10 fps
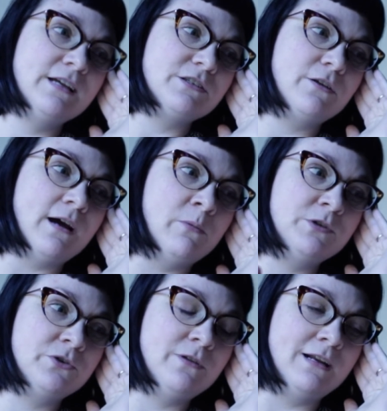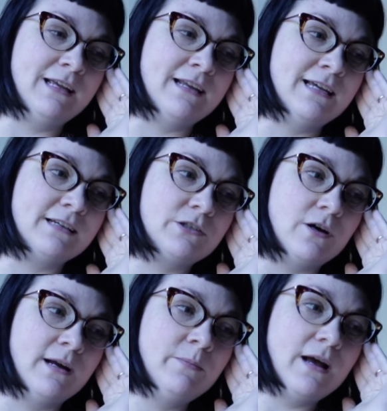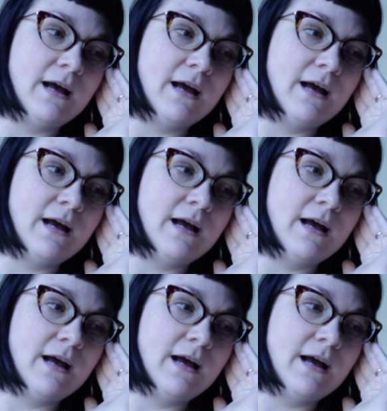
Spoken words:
So that I would do that again next time.